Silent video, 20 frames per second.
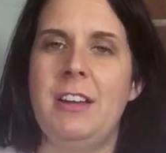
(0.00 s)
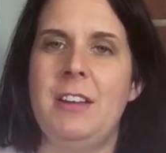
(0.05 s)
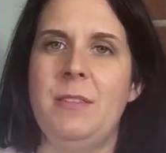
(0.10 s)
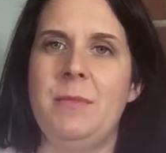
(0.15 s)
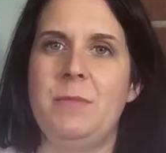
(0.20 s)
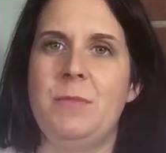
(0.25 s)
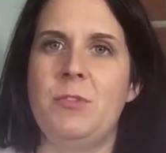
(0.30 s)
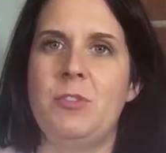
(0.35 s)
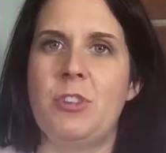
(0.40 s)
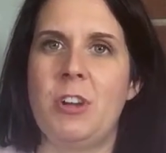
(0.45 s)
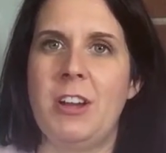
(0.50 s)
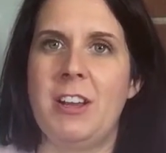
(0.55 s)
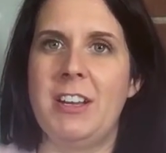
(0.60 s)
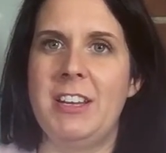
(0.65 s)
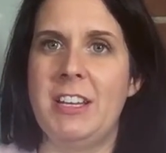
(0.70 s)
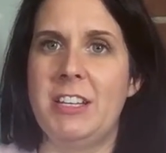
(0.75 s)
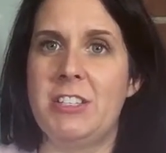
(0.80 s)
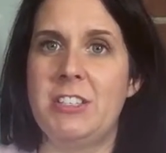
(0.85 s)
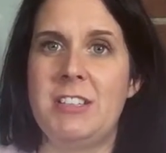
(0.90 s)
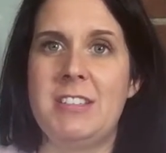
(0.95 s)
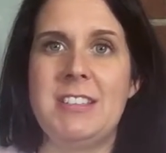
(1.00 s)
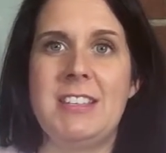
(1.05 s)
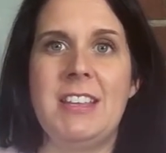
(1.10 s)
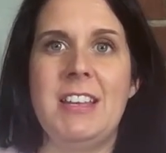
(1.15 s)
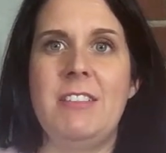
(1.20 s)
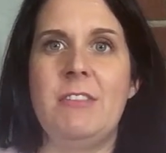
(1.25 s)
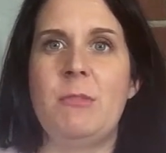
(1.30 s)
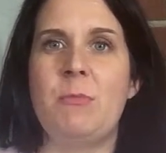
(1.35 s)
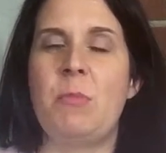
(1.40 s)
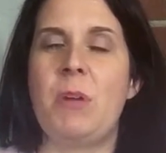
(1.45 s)
um, drug
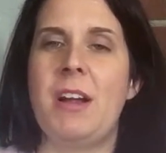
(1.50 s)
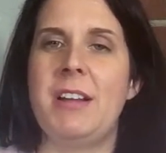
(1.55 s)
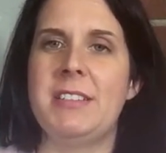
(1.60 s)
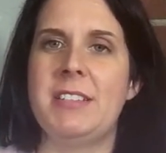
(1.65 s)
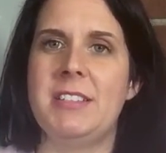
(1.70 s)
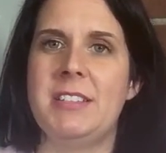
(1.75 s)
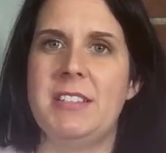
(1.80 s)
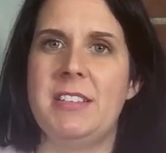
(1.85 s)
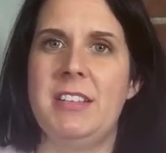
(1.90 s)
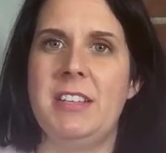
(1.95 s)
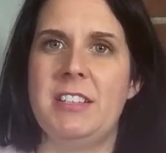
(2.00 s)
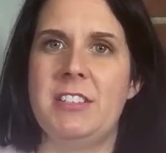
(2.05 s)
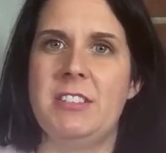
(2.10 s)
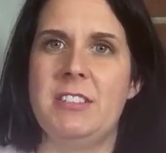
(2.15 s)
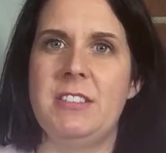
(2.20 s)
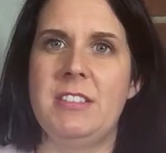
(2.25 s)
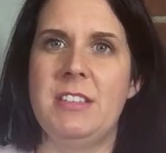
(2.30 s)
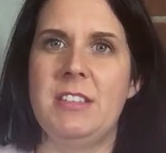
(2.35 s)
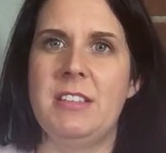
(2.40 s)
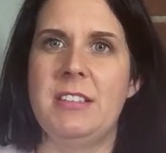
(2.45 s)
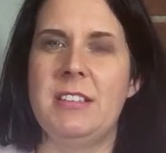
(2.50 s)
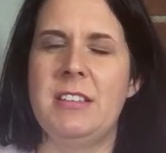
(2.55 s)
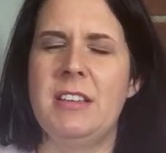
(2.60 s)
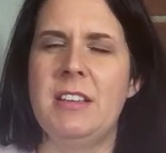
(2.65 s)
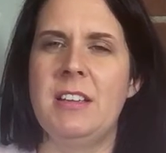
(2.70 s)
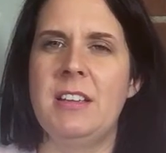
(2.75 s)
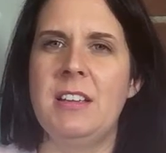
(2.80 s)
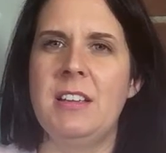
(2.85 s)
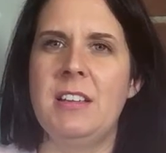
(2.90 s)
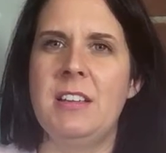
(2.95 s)
addictions and even process addictions,
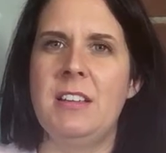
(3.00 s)
is